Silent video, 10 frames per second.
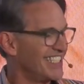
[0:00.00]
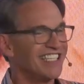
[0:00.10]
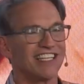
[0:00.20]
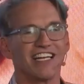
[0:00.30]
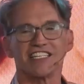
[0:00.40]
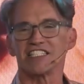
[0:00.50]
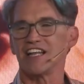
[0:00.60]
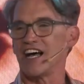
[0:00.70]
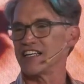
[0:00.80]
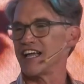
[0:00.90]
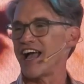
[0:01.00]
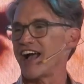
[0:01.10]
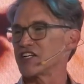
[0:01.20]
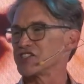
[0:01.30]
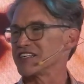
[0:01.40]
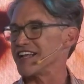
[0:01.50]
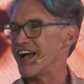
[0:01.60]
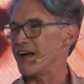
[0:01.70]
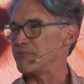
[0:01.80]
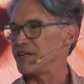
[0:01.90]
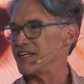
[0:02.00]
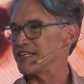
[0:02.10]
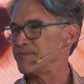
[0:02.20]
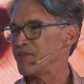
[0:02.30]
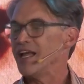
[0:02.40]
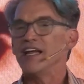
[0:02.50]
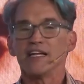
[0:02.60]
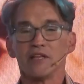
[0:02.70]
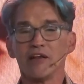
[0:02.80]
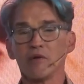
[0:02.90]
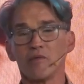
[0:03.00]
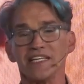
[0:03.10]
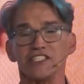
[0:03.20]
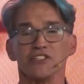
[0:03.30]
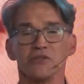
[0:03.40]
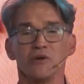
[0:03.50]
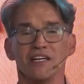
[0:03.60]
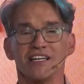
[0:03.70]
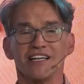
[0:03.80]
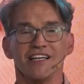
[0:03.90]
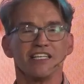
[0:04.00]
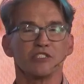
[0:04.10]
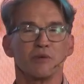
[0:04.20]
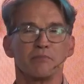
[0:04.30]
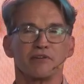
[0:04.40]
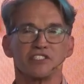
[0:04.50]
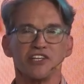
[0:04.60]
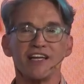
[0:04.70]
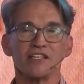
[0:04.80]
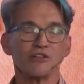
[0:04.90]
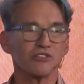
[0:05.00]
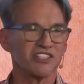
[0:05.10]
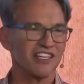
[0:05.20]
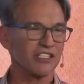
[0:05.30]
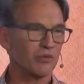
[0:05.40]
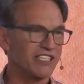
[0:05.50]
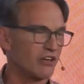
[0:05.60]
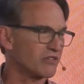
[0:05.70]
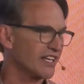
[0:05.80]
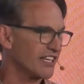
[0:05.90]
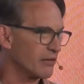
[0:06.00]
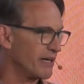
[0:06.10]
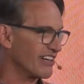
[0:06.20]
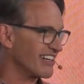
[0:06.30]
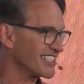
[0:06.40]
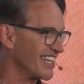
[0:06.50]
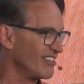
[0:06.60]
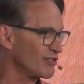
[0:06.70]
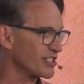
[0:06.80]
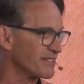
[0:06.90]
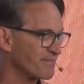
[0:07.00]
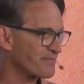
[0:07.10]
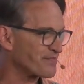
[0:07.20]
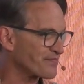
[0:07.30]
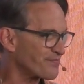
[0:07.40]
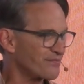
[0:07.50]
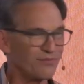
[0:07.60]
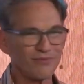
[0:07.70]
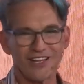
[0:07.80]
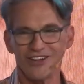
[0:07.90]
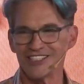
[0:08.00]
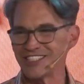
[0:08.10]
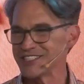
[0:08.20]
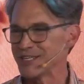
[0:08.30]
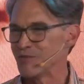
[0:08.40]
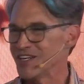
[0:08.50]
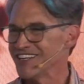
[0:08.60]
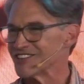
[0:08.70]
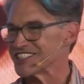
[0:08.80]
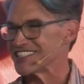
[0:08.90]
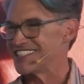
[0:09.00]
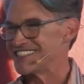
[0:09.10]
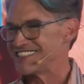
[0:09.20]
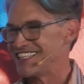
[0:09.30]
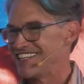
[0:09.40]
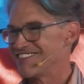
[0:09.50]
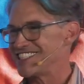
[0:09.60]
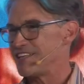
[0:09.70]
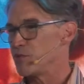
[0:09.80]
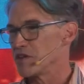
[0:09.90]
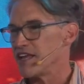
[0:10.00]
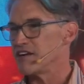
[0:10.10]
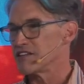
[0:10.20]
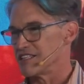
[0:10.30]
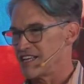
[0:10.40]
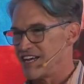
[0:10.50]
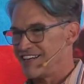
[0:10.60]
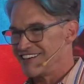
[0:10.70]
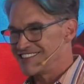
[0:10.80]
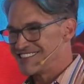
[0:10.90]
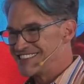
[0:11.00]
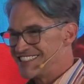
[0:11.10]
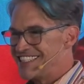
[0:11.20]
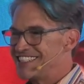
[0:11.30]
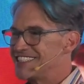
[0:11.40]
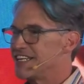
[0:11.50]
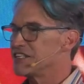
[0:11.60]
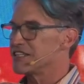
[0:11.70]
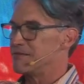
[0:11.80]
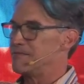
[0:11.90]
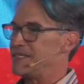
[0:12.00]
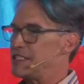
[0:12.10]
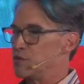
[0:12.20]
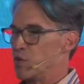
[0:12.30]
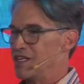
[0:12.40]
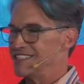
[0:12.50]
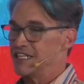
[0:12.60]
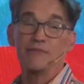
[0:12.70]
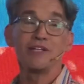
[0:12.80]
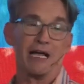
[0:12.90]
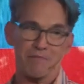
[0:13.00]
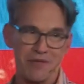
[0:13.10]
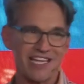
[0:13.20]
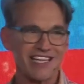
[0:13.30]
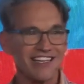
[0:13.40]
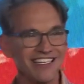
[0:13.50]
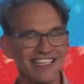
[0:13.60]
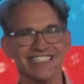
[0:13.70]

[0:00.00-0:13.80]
that it's not actually happening. And then what we do is we project those things we don't like about ourselves onto someone else. We say, well, they're the liar. They're the mean one. I'm not mean.